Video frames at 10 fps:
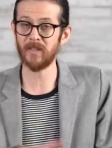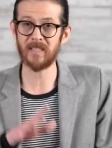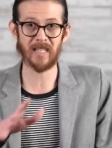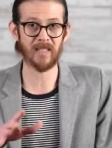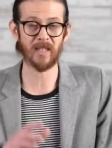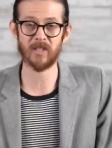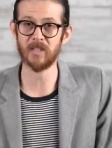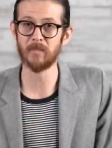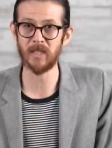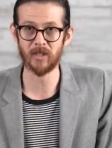of these things I
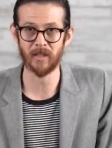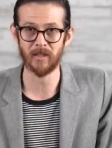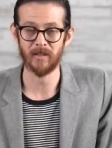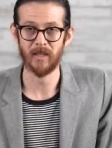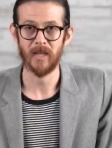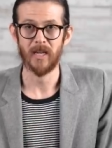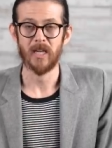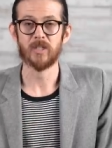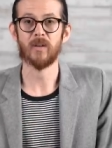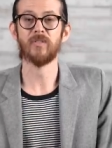just mentioned.
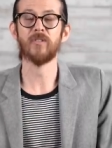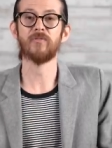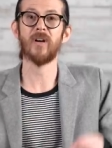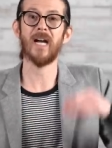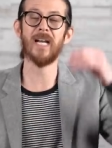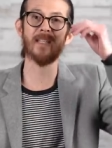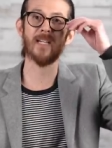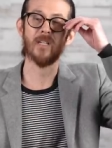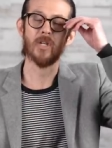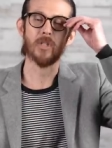So if you find that